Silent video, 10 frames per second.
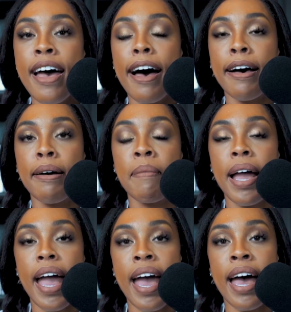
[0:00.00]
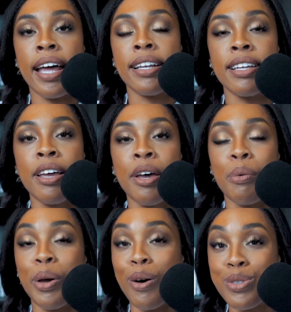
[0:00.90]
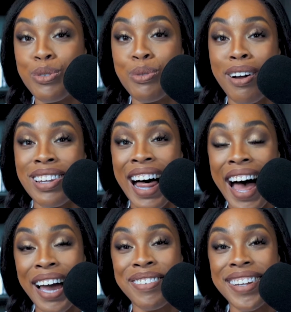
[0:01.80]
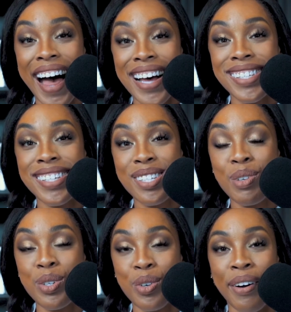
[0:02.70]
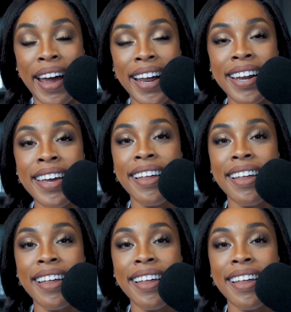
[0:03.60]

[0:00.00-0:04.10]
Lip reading: And we also do our live classes, which are great.